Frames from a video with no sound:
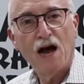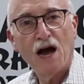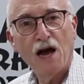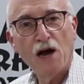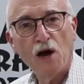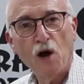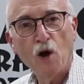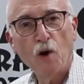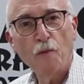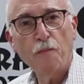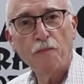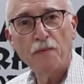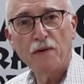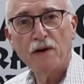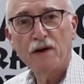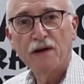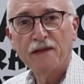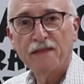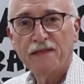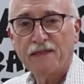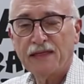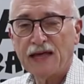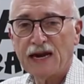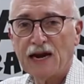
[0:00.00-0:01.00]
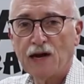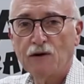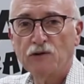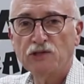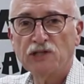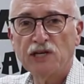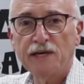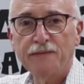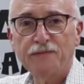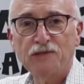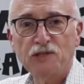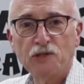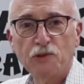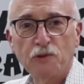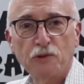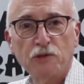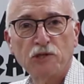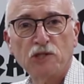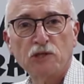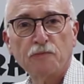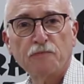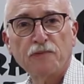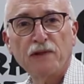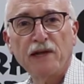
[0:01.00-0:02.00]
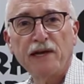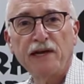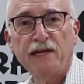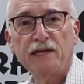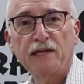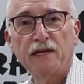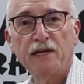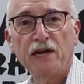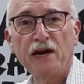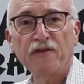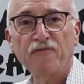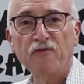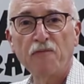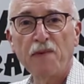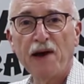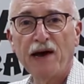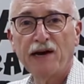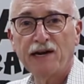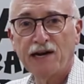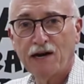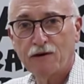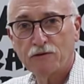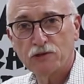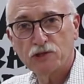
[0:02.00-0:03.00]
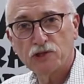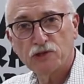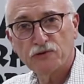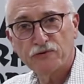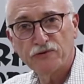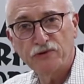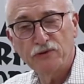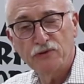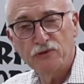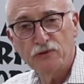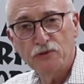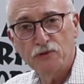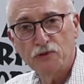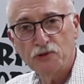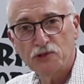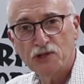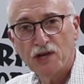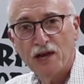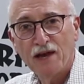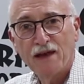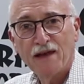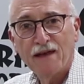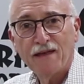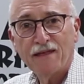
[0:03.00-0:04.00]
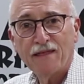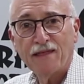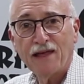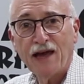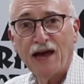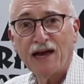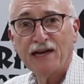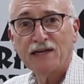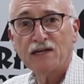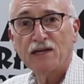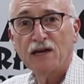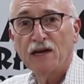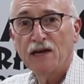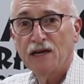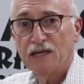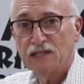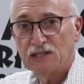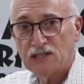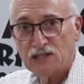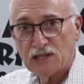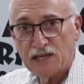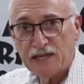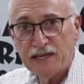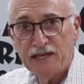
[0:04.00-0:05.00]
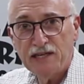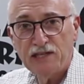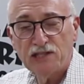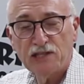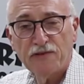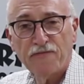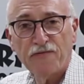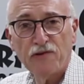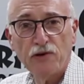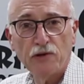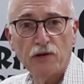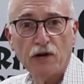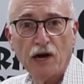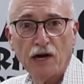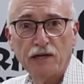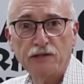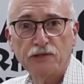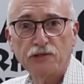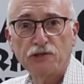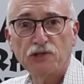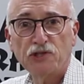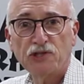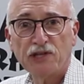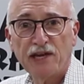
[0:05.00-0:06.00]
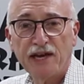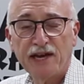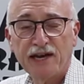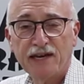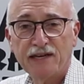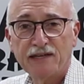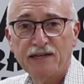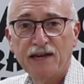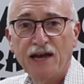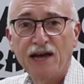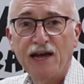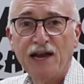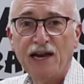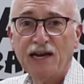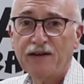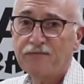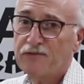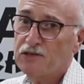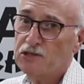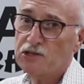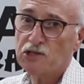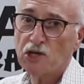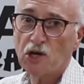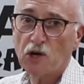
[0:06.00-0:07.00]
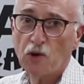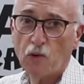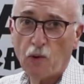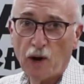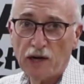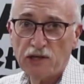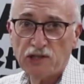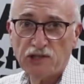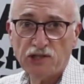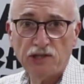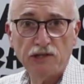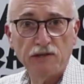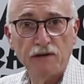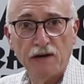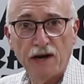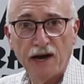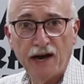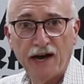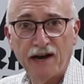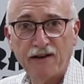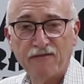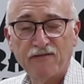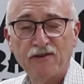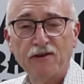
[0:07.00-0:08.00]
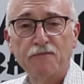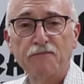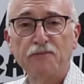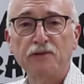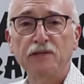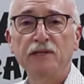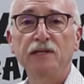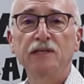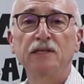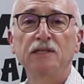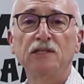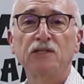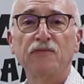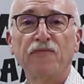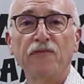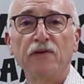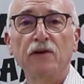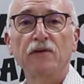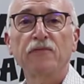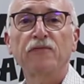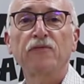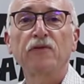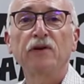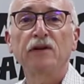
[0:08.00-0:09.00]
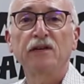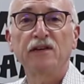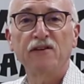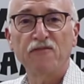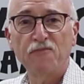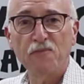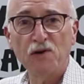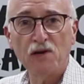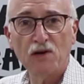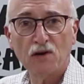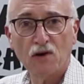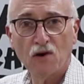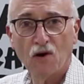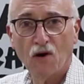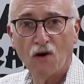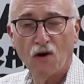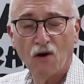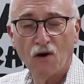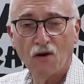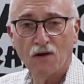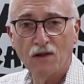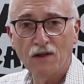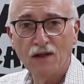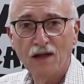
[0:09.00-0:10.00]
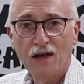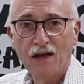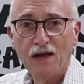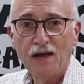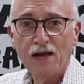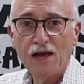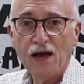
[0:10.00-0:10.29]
I hope that I was able to explain enough about our screws that it's easy for you to understand. And if there's a question you have, please feel free to give me a call.